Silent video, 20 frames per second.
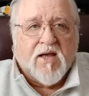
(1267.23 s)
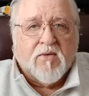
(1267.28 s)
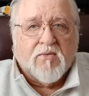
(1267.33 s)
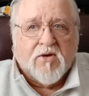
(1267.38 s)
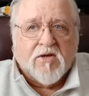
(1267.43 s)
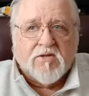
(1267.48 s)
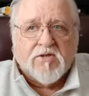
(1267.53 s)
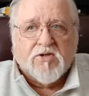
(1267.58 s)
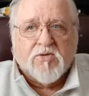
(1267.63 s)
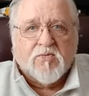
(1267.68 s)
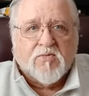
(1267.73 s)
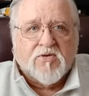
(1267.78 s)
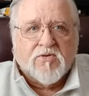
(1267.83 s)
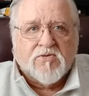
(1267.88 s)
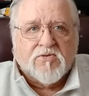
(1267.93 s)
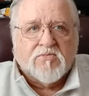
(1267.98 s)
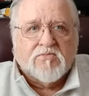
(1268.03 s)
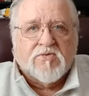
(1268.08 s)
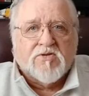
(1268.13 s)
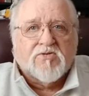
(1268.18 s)
Well, you
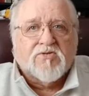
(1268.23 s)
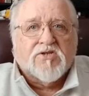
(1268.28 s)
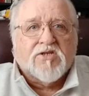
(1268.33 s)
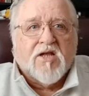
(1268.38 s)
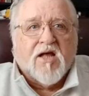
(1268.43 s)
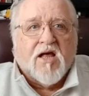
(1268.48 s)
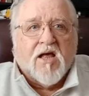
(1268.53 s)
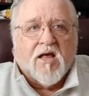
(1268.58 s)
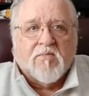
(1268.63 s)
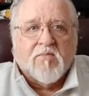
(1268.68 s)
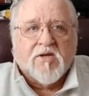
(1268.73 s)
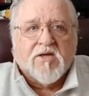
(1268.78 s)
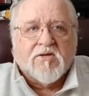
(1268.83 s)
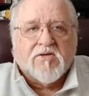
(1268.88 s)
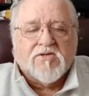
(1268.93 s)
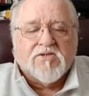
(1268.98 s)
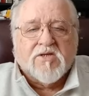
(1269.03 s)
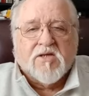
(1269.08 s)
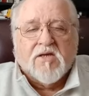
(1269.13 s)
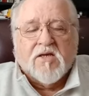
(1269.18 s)
stop,
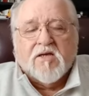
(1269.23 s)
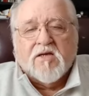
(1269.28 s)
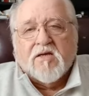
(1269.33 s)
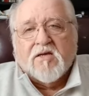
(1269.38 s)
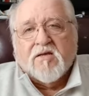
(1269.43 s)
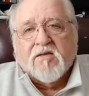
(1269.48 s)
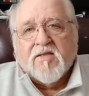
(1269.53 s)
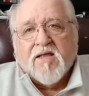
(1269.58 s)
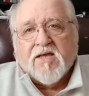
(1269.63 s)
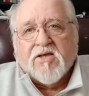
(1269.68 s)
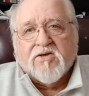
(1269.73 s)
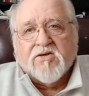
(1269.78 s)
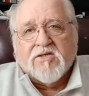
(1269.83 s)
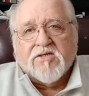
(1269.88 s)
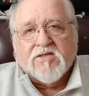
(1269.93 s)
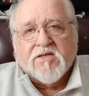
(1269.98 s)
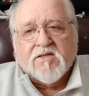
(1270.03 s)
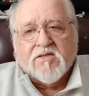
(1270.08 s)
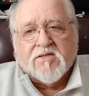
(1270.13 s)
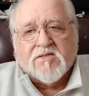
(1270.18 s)
because they could
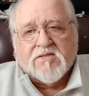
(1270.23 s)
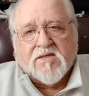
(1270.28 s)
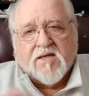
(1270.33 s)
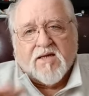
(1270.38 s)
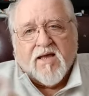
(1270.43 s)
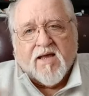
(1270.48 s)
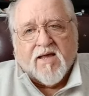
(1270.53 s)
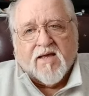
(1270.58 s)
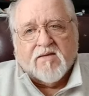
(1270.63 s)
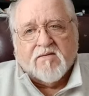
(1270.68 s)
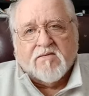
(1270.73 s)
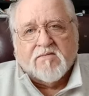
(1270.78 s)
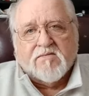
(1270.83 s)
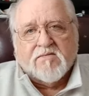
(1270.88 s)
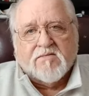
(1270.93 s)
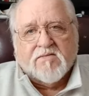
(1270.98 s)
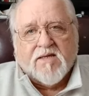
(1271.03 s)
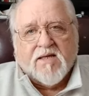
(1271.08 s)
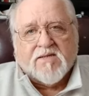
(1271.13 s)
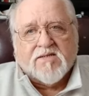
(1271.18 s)
tell you, say, hey,
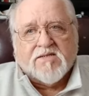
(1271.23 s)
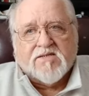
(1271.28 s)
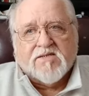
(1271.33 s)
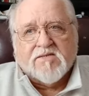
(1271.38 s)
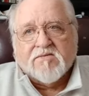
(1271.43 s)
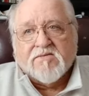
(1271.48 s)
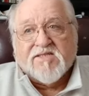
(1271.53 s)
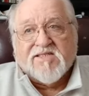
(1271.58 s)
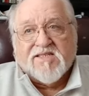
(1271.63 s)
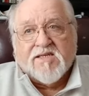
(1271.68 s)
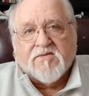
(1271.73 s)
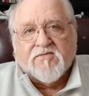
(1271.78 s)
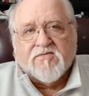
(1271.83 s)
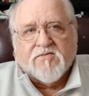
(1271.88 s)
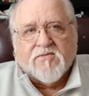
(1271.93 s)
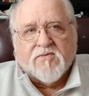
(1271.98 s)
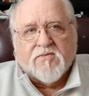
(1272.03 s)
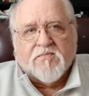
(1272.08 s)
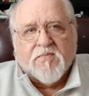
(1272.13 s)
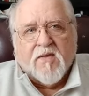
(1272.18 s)
that's
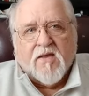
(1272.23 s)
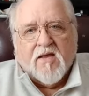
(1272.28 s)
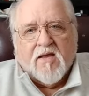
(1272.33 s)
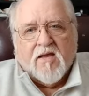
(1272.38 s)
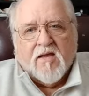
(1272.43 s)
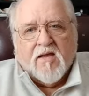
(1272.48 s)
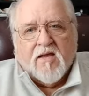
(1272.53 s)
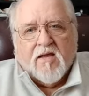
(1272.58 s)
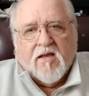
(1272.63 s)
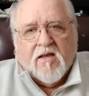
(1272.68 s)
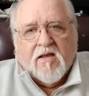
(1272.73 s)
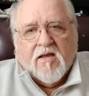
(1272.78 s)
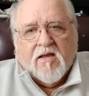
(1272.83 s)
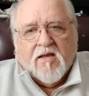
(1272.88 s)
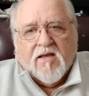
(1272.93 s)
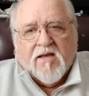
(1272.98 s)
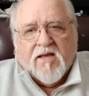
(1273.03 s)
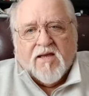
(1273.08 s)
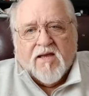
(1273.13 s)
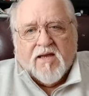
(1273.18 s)
sinful.
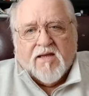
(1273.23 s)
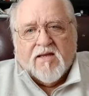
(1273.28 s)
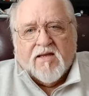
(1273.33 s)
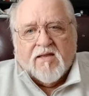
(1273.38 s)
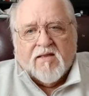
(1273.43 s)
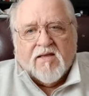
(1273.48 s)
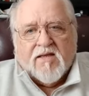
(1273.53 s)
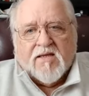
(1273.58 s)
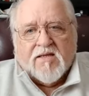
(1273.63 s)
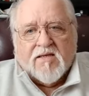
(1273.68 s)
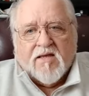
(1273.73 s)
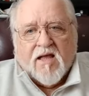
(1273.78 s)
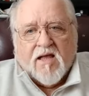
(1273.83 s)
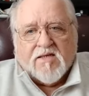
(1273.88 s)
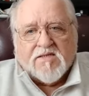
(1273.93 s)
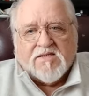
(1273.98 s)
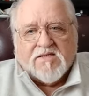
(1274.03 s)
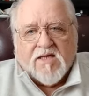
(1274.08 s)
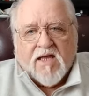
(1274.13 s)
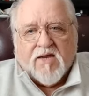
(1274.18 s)
Anything
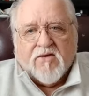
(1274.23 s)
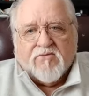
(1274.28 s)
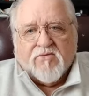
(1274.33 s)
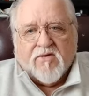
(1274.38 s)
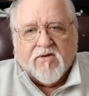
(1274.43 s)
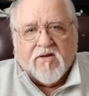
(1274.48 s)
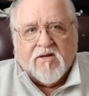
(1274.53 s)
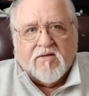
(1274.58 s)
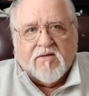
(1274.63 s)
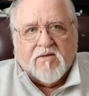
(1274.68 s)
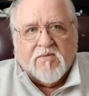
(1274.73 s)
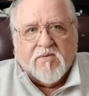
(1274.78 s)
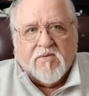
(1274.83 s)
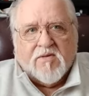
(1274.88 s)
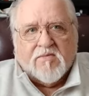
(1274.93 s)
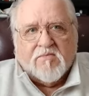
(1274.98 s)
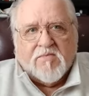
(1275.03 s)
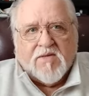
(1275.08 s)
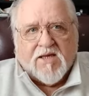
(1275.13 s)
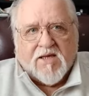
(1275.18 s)
not sacred
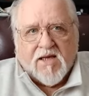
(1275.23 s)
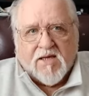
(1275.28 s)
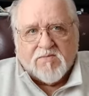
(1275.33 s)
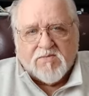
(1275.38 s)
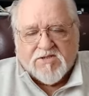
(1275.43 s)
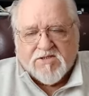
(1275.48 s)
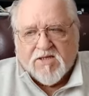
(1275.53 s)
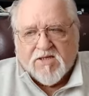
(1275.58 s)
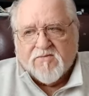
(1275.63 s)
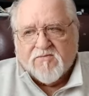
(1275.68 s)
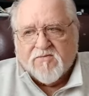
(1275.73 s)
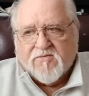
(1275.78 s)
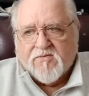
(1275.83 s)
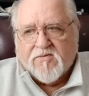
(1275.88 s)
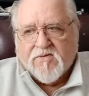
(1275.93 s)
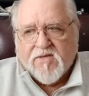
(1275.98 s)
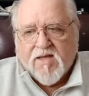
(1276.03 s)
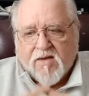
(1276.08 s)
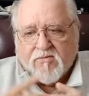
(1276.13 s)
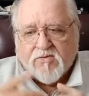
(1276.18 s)
became
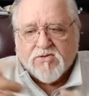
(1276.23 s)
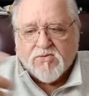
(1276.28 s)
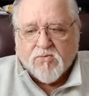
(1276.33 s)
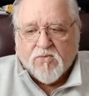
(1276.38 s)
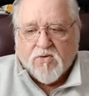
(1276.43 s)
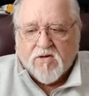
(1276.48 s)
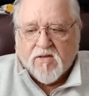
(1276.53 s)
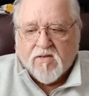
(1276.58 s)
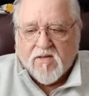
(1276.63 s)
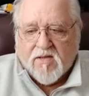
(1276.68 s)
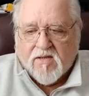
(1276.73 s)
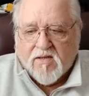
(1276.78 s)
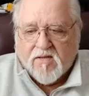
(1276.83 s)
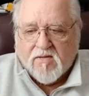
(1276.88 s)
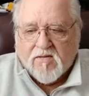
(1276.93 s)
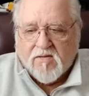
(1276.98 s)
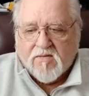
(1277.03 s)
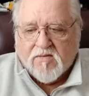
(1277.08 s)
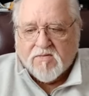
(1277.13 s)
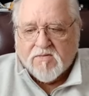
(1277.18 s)
sinful. And that was one of the
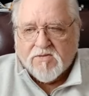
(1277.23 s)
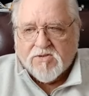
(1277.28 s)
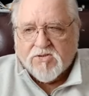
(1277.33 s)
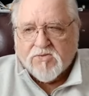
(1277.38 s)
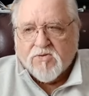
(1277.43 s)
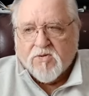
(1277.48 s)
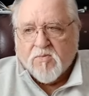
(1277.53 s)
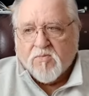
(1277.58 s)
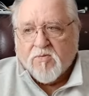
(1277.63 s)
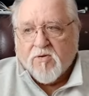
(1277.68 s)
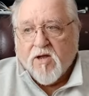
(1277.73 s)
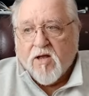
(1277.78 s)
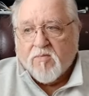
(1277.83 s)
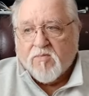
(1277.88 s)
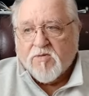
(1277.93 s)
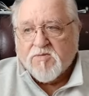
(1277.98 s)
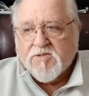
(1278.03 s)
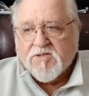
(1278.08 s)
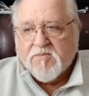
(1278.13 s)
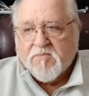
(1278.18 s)
sort of
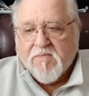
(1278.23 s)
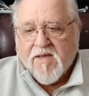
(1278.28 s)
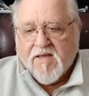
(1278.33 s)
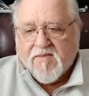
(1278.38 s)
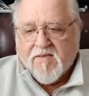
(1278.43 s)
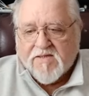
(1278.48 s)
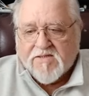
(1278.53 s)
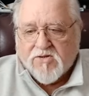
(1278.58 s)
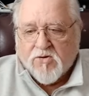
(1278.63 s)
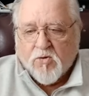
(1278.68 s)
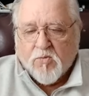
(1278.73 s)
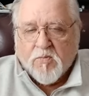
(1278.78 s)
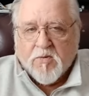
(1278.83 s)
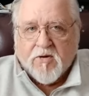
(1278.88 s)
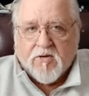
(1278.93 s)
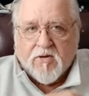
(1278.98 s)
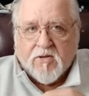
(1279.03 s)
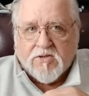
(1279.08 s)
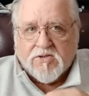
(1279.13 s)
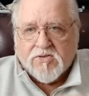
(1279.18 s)
problems that made this whole
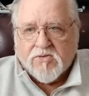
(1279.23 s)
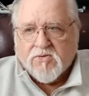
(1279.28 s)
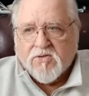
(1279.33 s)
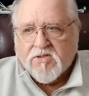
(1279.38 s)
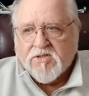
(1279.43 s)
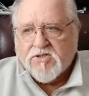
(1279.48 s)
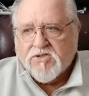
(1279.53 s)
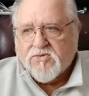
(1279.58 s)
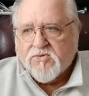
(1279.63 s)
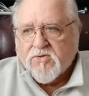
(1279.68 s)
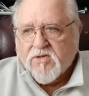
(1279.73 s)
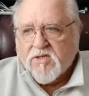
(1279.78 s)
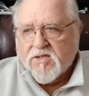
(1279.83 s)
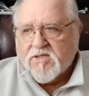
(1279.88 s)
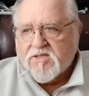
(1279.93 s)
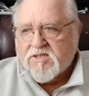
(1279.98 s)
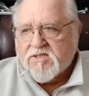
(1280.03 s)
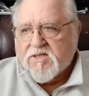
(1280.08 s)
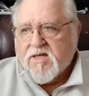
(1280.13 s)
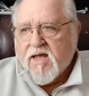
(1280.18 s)
period sort of
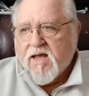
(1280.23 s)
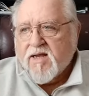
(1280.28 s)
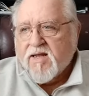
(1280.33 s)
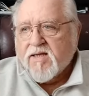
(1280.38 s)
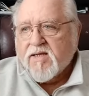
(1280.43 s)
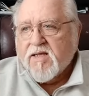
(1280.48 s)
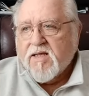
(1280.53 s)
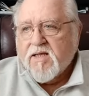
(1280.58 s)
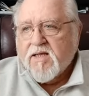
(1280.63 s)
historically static.